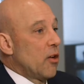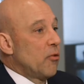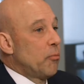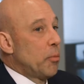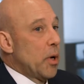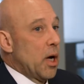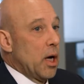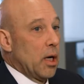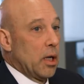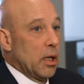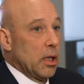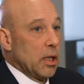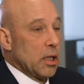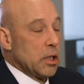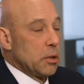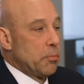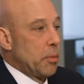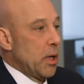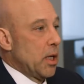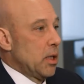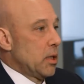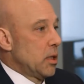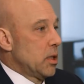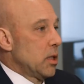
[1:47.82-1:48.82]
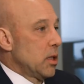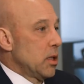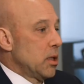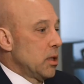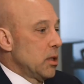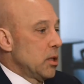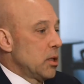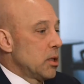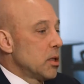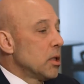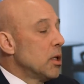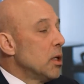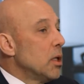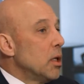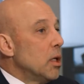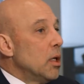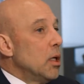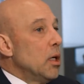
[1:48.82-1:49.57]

out-of-pocket expenses,